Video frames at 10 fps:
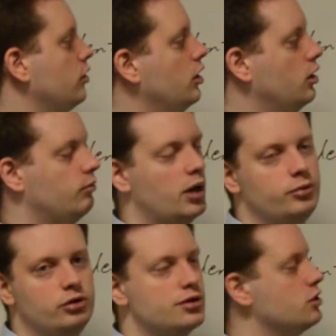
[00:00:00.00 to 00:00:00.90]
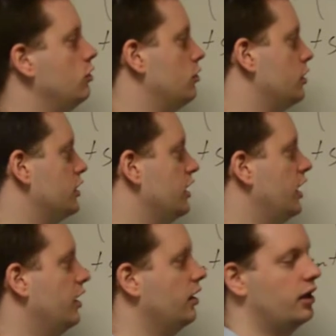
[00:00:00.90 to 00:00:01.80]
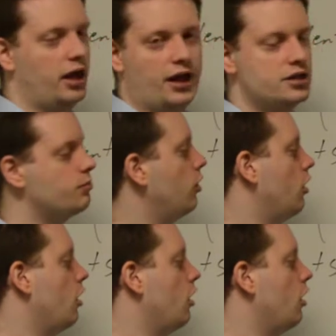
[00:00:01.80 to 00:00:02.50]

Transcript: my mu is lower than x bar